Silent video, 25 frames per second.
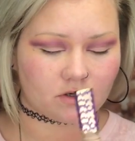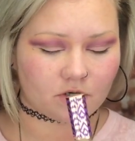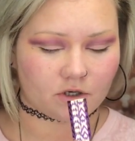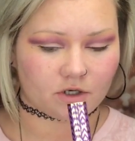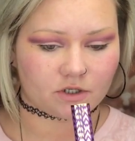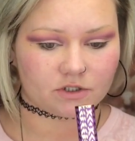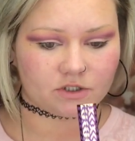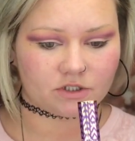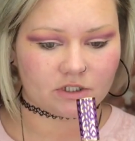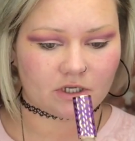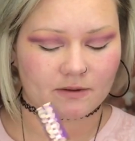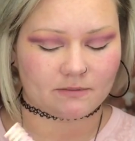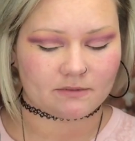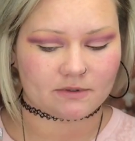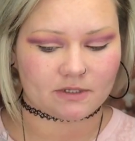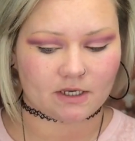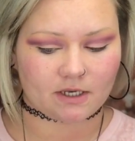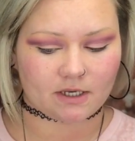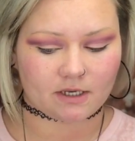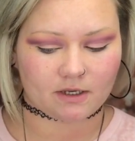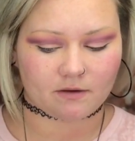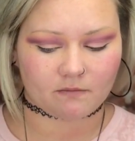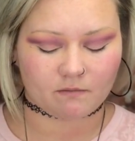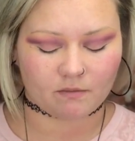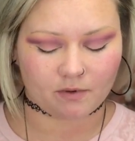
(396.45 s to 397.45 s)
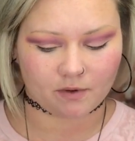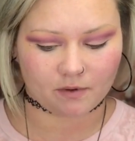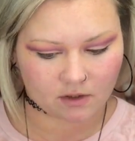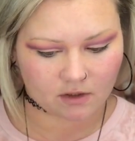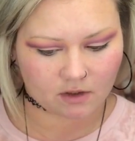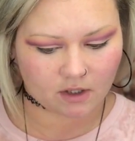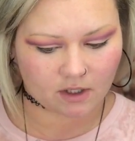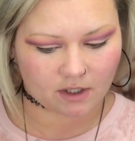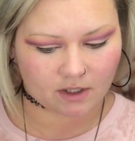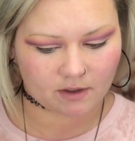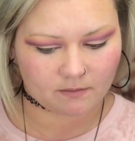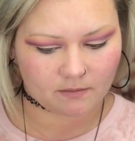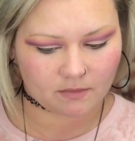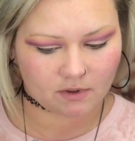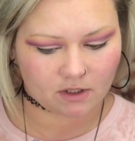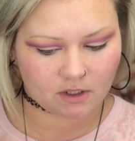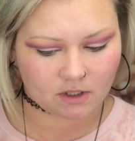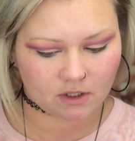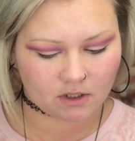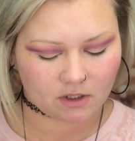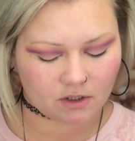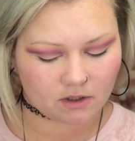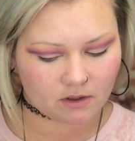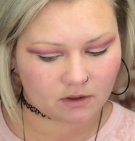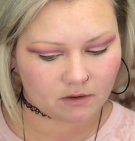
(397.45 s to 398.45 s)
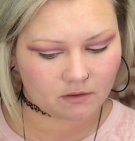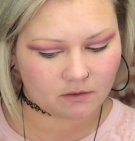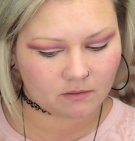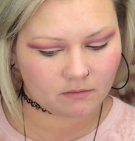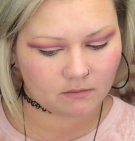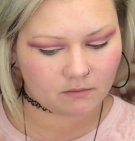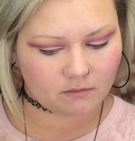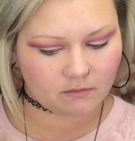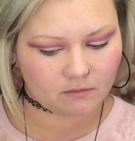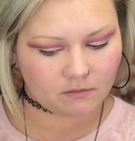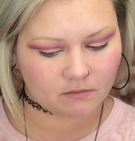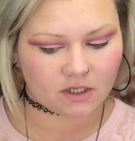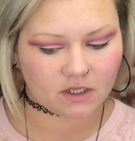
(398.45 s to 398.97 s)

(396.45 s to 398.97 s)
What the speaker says: heart-shaped tape in light medium.